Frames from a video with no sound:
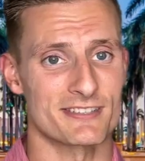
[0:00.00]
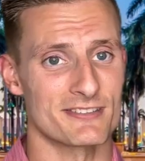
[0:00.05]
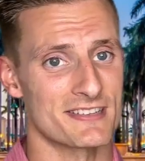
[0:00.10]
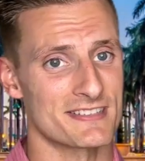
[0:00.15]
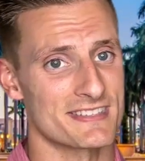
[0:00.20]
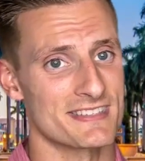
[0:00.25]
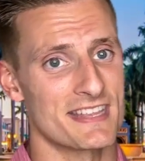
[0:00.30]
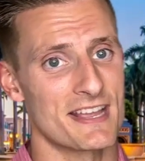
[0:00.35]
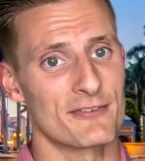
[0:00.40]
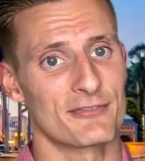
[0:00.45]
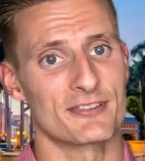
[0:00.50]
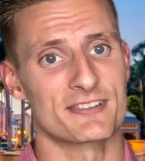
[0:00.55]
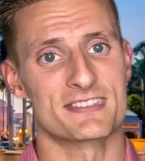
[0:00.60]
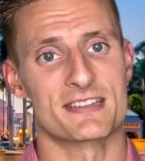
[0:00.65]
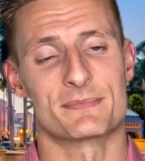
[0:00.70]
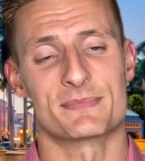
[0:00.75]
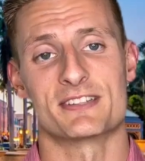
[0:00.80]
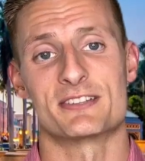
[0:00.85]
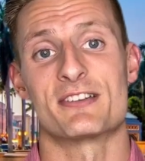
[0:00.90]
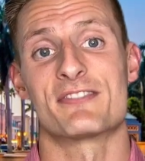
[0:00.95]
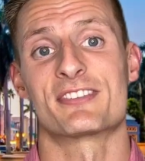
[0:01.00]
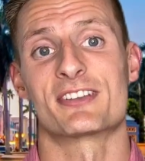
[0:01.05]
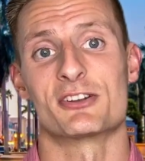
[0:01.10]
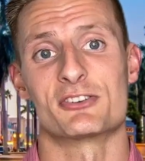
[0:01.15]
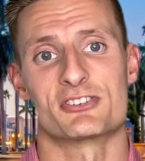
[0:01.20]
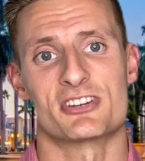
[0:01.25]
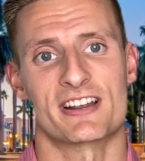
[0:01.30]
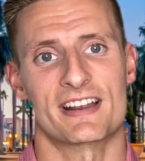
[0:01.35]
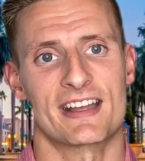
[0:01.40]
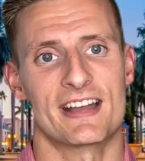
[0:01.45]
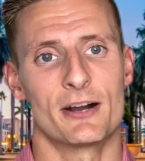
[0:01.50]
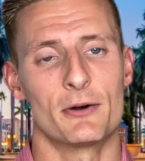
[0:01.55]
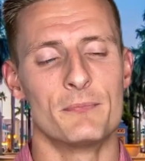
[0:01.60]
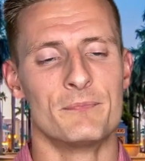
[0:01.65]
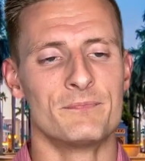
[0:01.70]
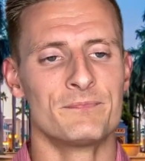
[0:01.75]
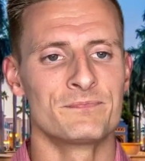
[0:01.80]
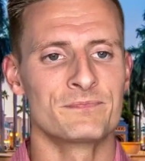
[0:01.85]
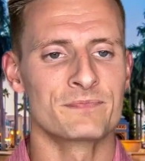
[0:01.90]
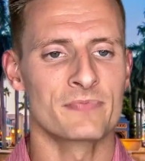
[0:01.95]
So that's definitely something you have to go check out.